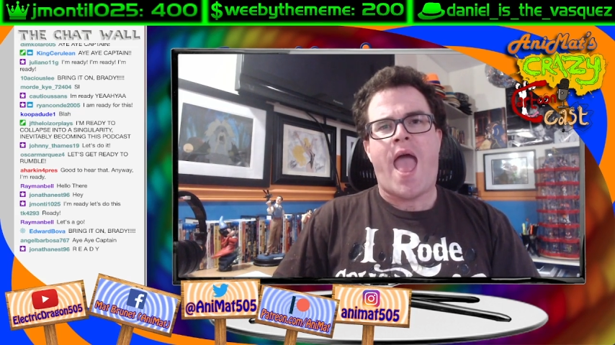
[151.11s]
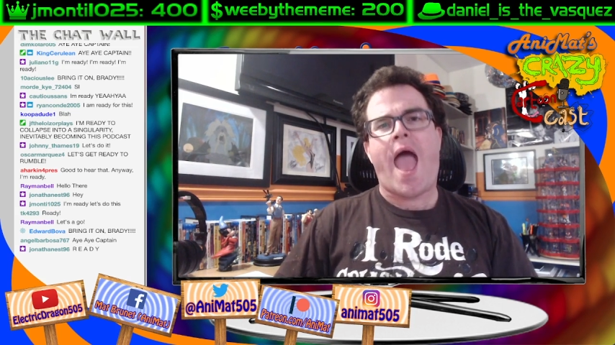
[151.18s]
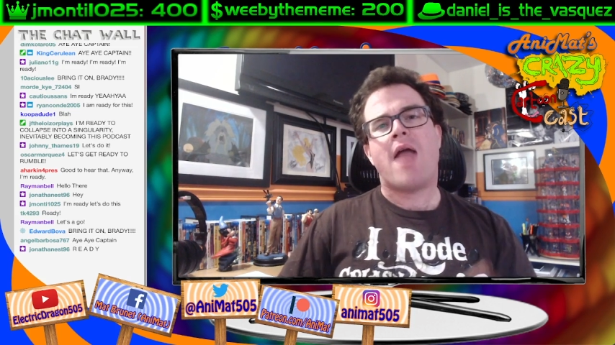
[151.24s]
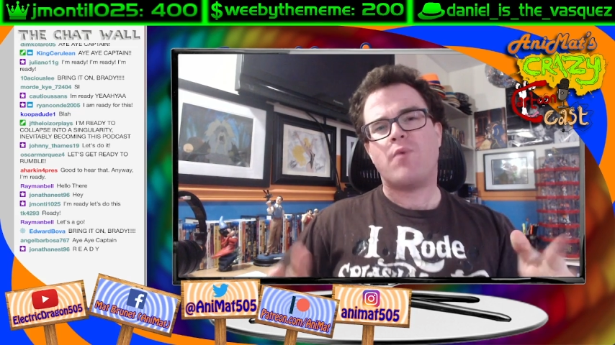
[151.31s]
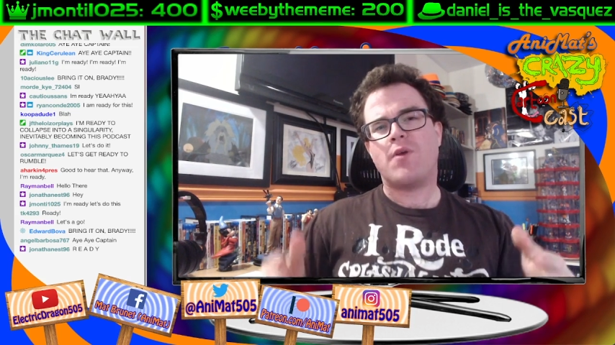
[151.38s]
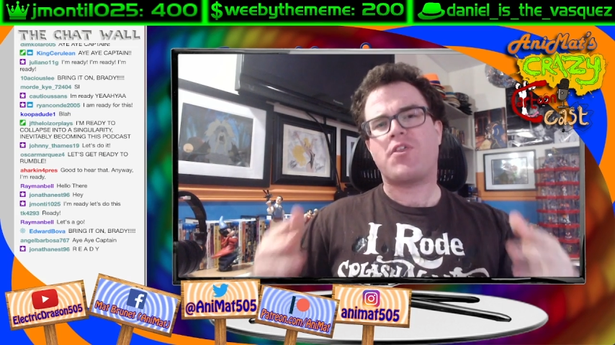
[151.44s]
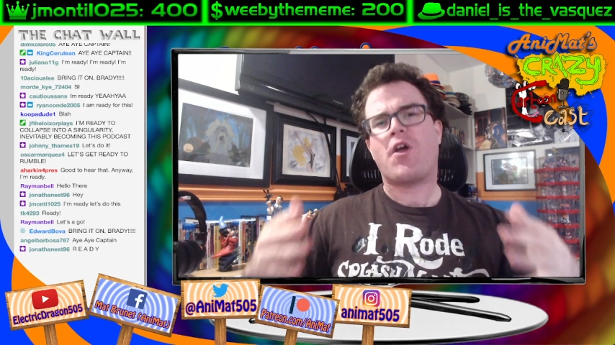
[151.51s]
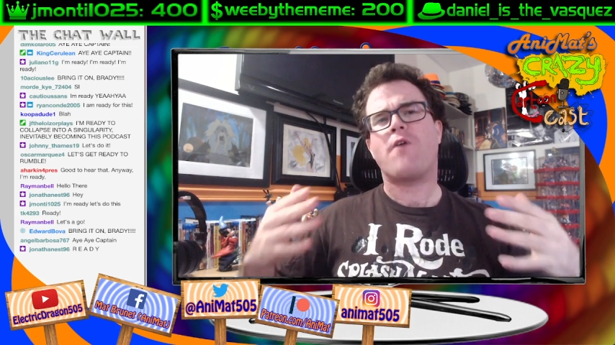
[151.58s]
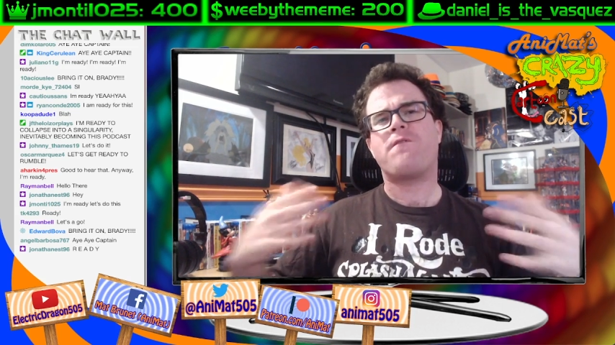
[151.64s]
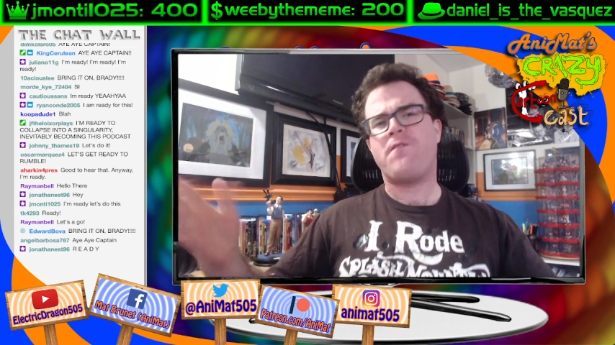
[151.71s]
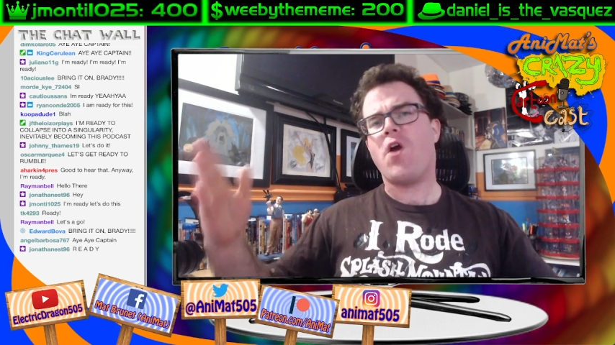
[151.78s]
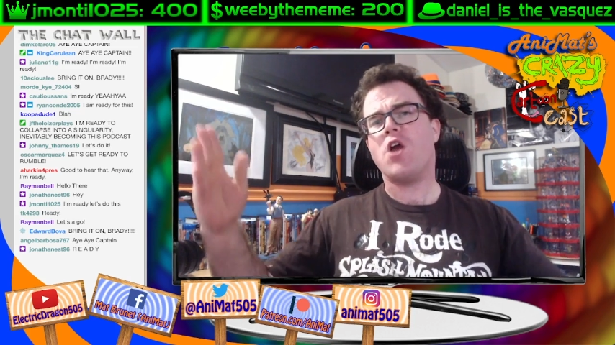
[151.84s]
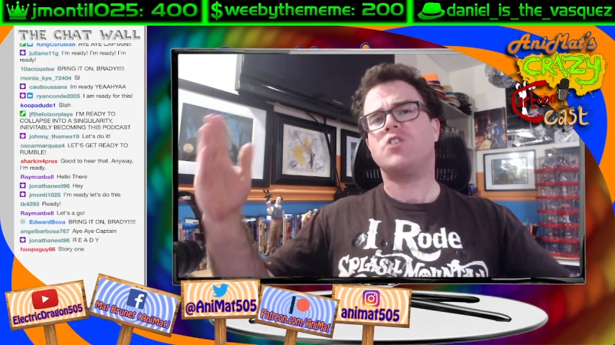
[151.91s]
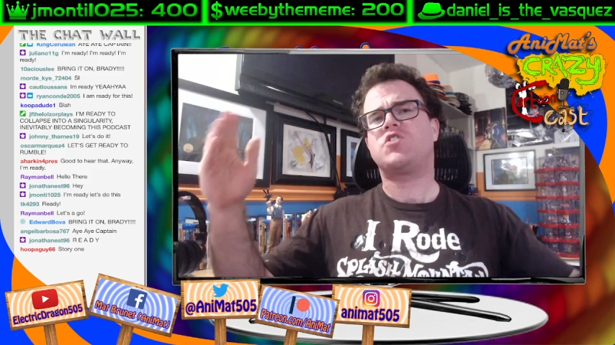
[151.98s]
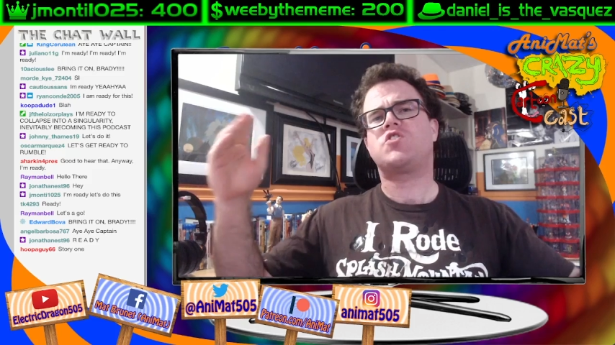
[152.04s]
And with our
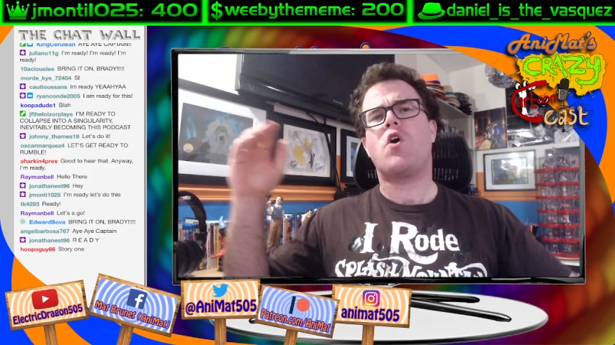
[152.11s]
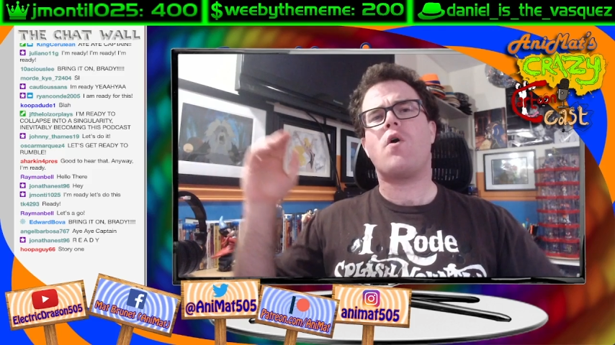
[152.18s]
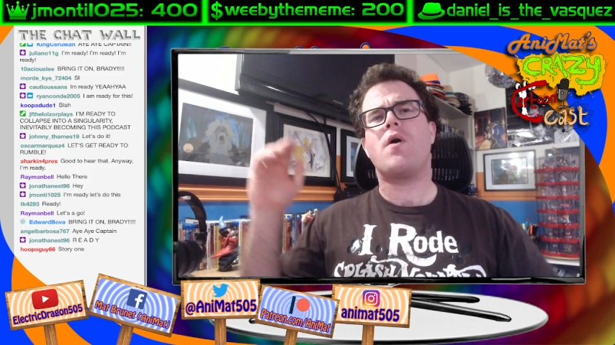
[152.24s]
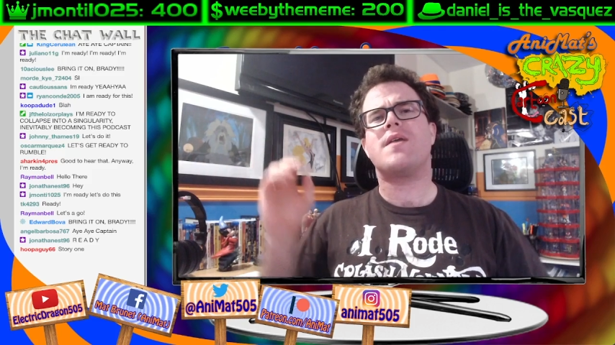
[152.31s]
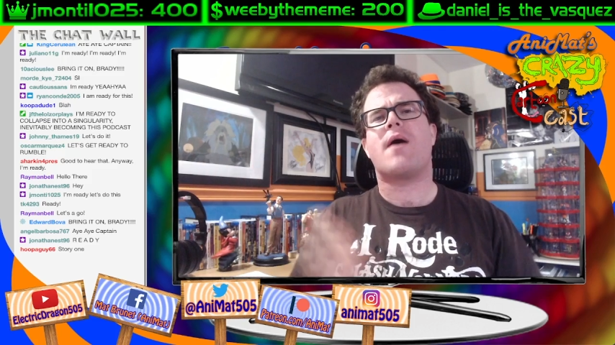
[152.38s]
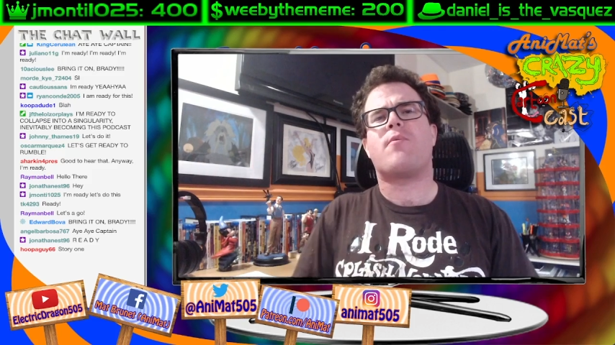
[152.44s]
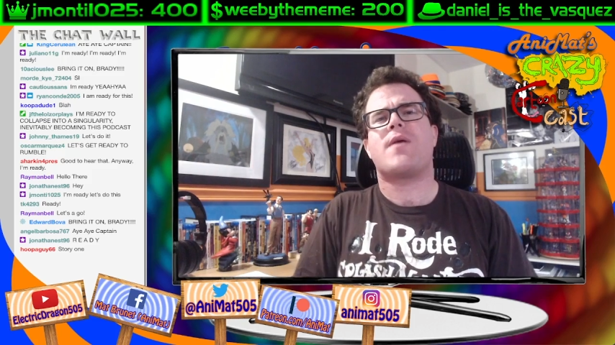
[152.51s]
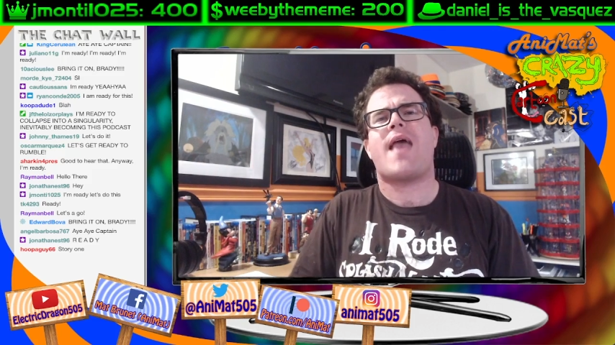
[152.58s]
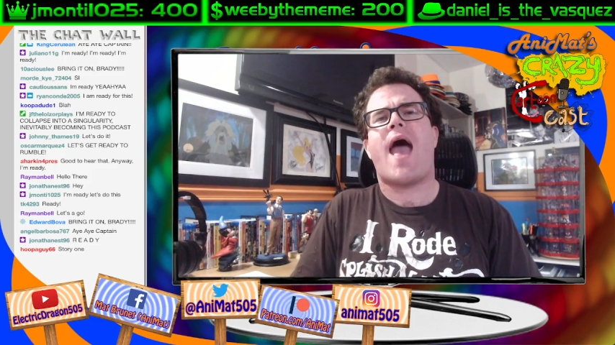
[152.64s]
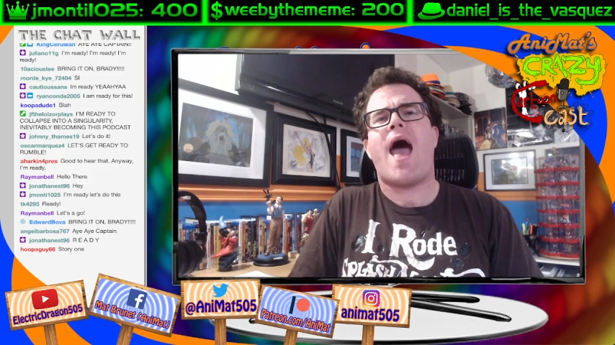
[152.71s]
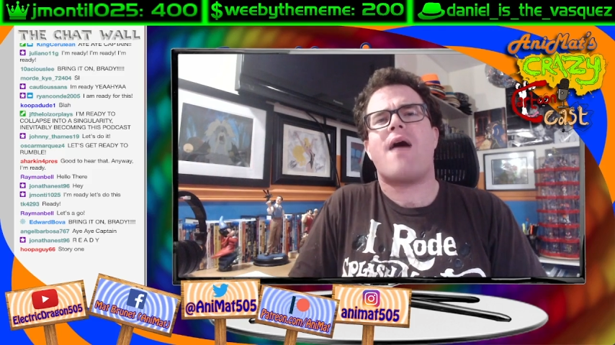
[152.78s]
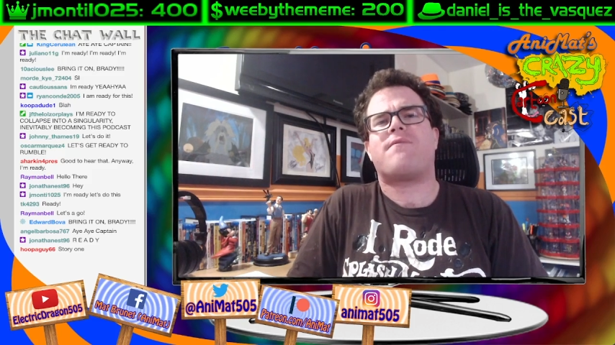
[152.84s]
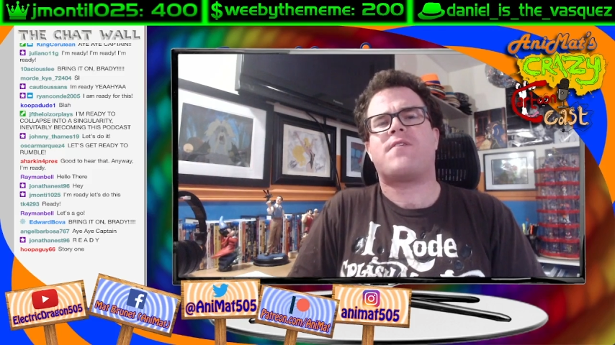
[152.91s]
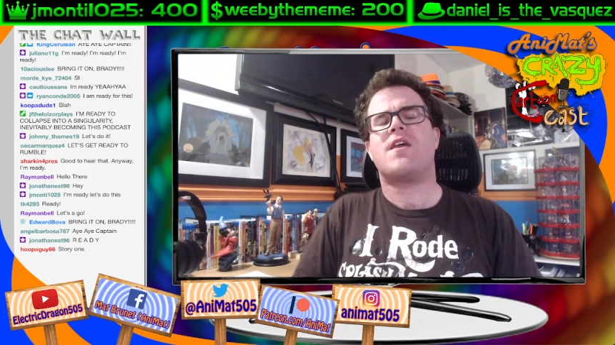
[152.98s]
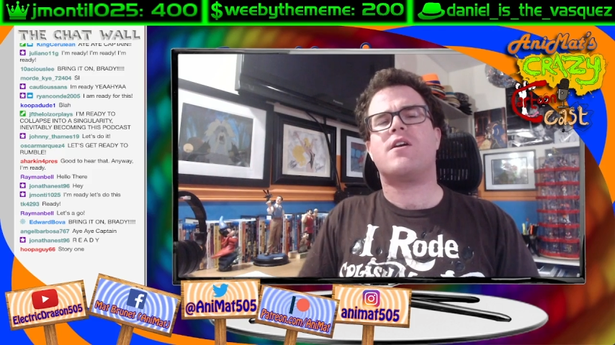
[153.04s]
first story that we
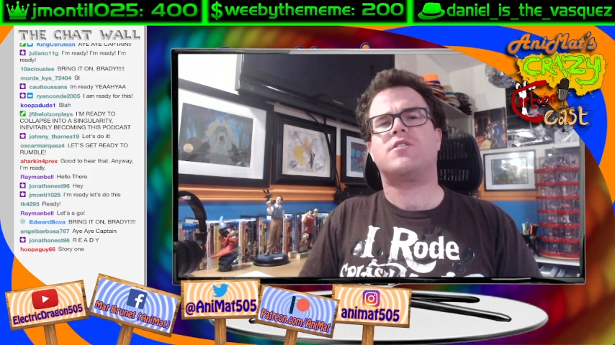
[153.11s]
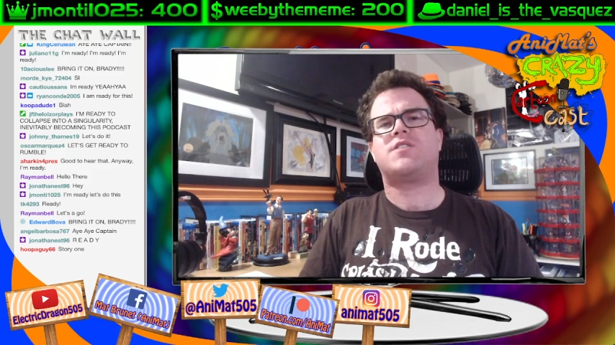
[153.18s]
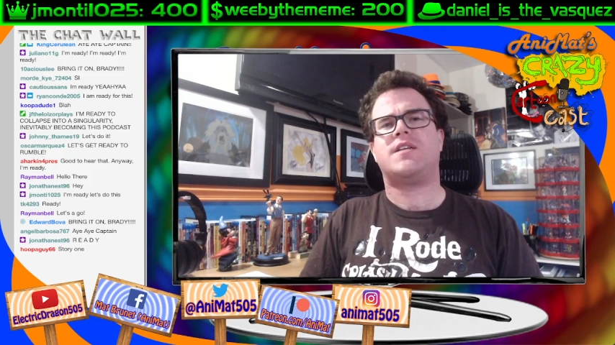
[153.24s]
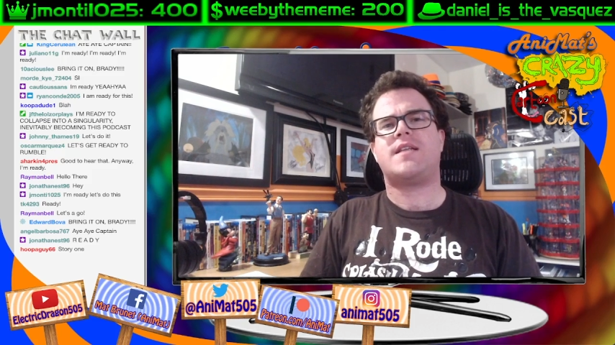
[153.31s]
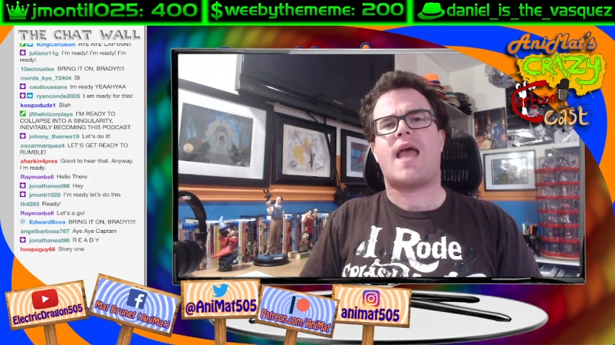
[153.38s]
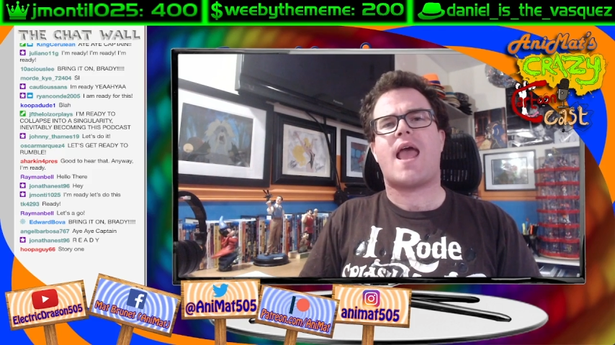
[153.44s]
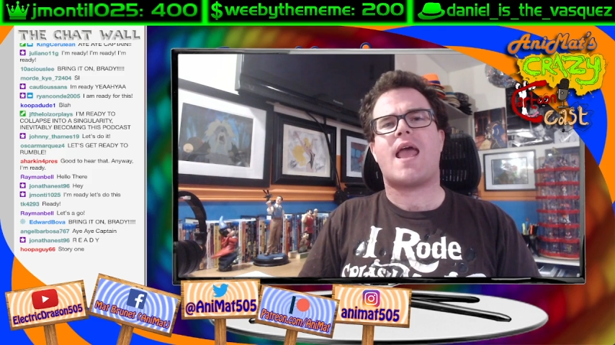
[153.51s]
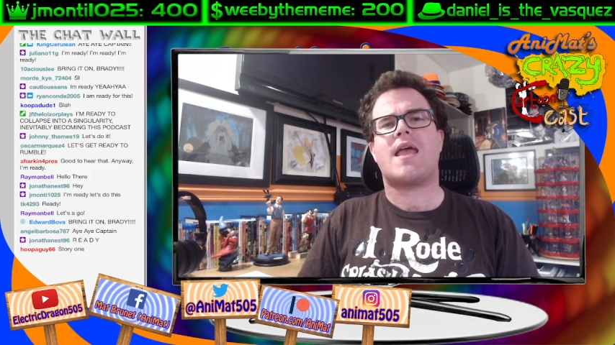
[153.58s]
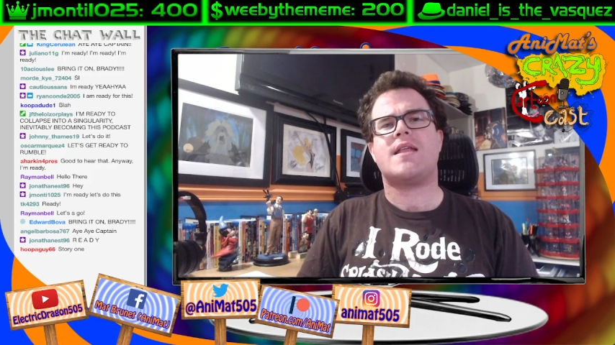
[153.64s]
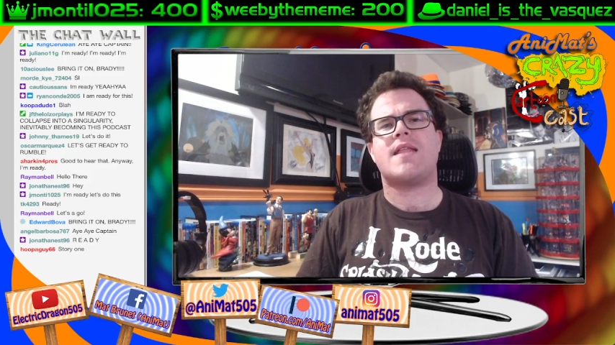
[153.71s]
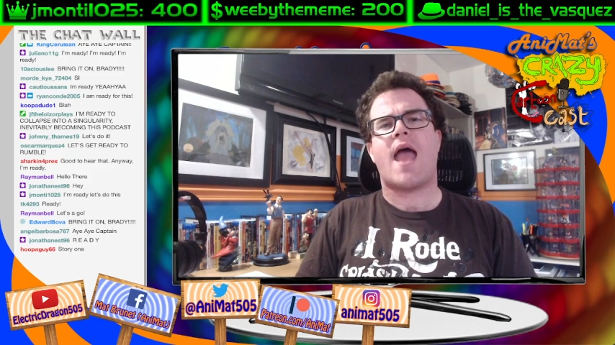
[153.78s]
have here today,